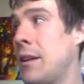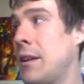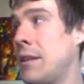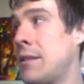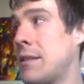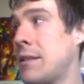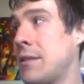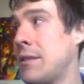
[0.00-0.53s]

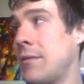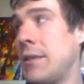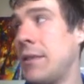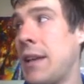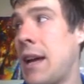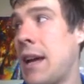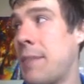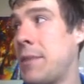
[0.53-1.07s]
doesn't really
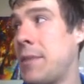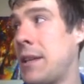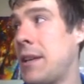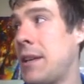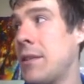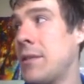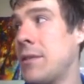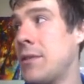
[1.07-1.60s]
happen
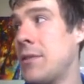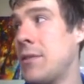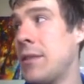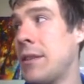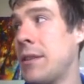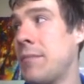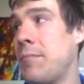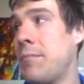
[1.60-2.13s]
here. There's no
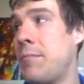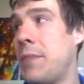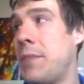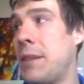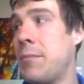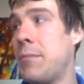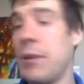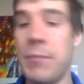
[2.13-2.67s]
like
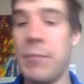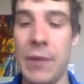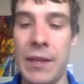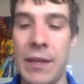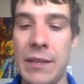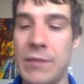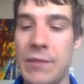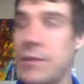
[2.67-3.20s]
big purple
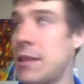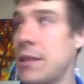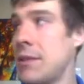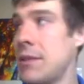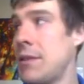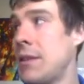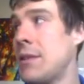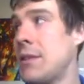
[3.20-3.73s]
thing. So it tells
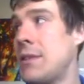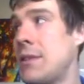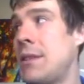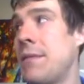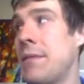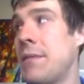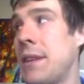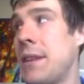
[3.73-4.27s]
you that there's
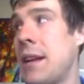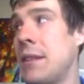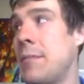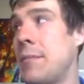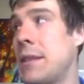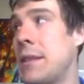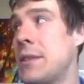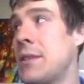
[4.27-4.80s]
different
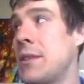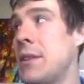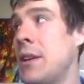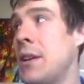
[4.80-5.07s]
elements